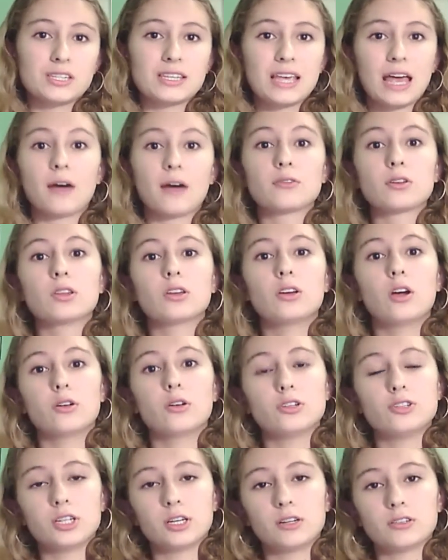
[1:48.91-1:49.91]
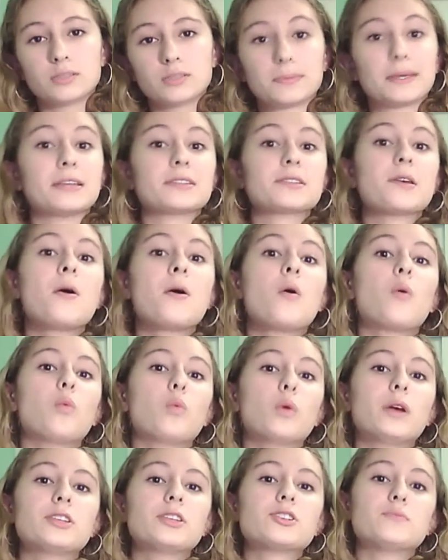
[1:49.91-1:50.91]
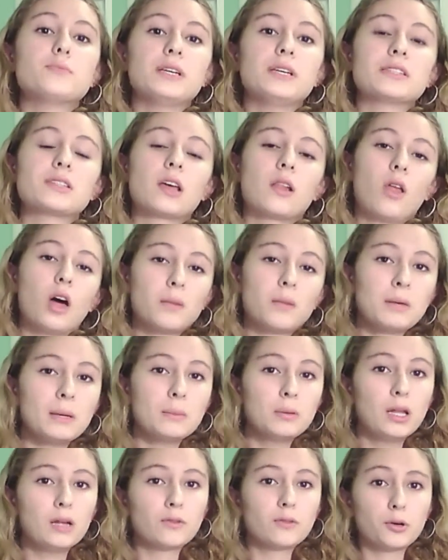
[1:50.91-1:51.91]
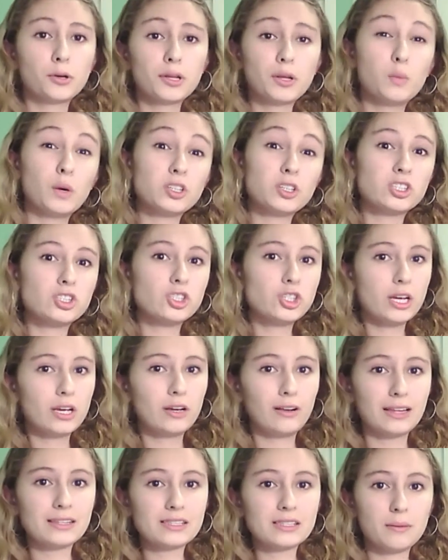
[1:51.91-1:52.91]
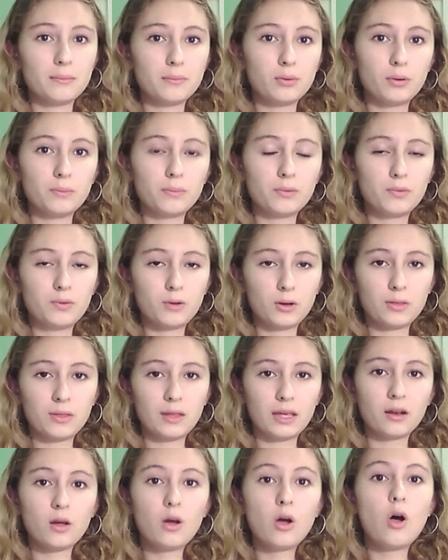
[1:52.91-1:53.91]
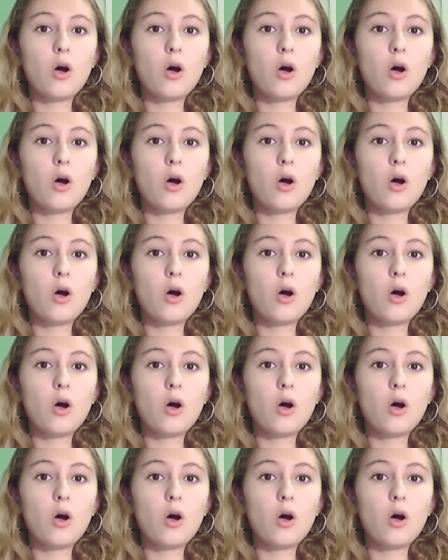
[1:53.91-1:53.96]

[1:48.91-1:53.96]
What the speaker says: It's after the go to jail space, which means a lot of people have already went to jail at some point before then.